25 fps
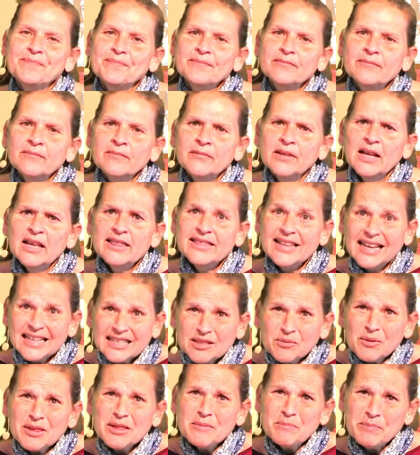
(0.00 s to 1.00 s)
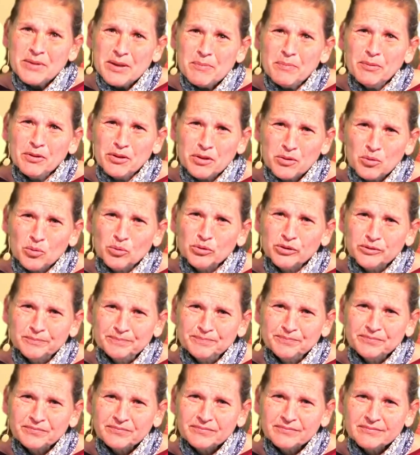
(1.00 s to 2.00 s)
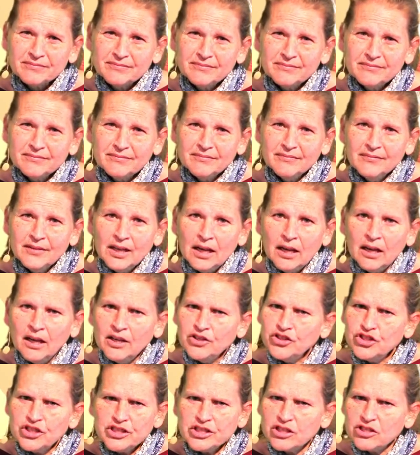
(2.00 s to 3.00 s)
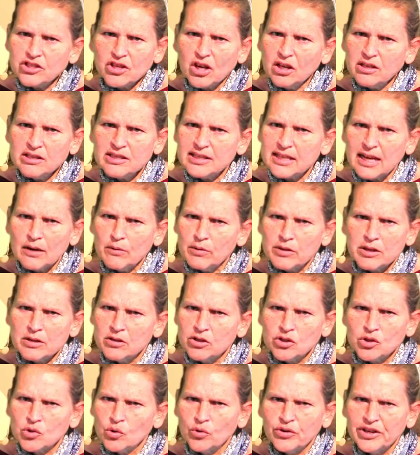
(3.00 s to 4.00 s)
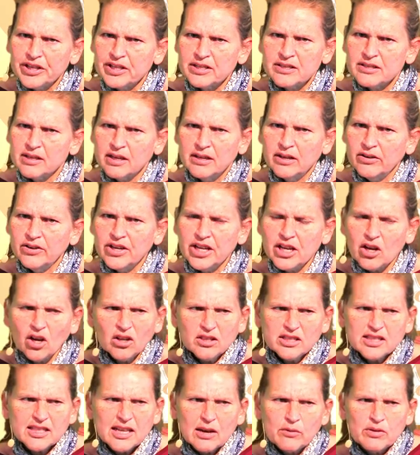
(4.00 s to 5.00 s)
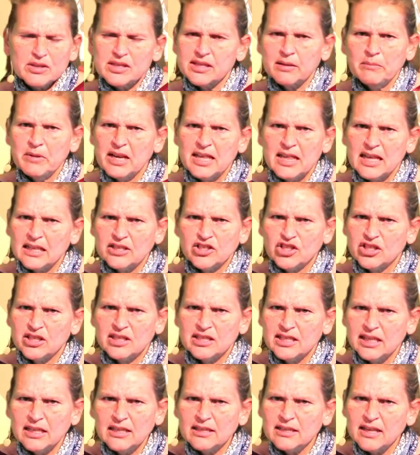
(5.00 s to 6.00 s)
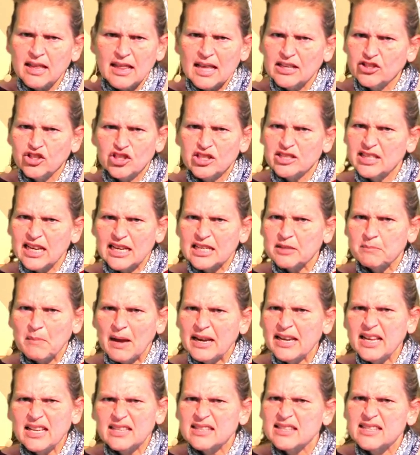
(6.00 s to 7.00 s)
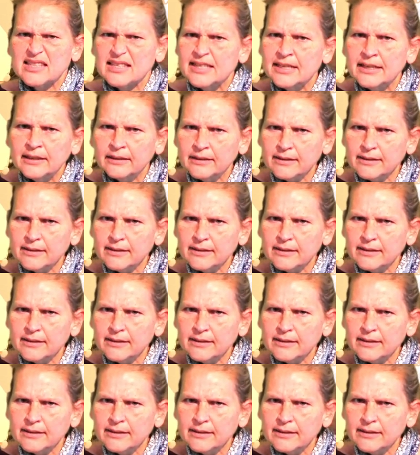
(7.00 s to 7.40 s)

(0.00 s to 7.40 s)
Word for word: That's what the people thought. Jesus can't stay with a notorious sinner. He can't stay with somebody that just sins and that just takes money and steals.